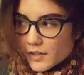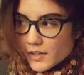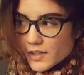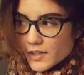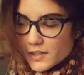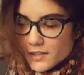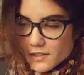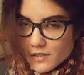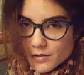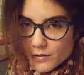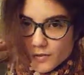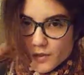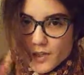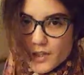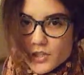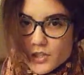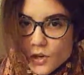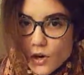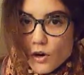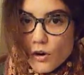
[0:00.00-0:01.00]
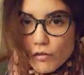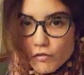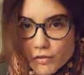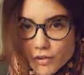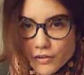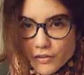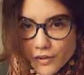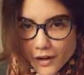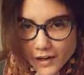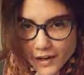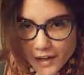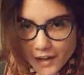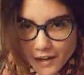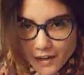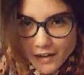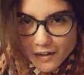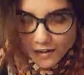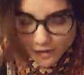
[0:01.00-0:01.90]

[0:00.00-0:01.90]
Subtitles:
these to reach over, right?